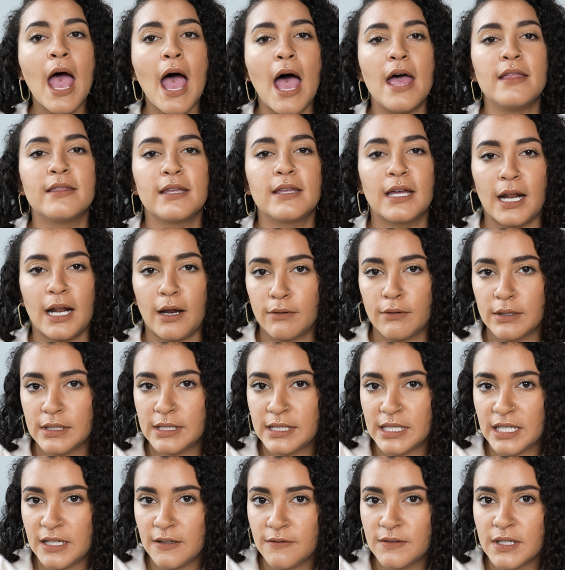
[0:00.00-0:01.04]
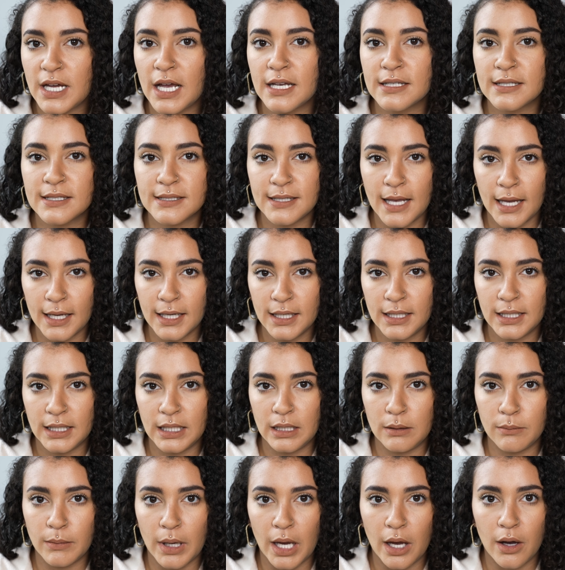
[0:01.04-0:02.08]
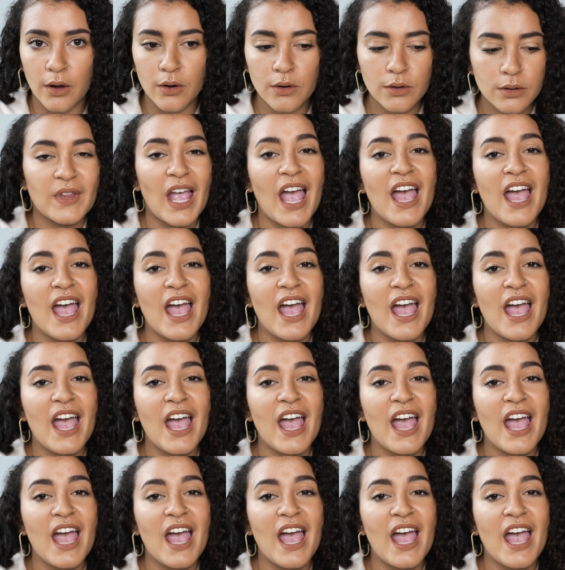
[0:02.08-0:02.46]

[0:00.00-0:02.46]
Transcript: And then I received a second email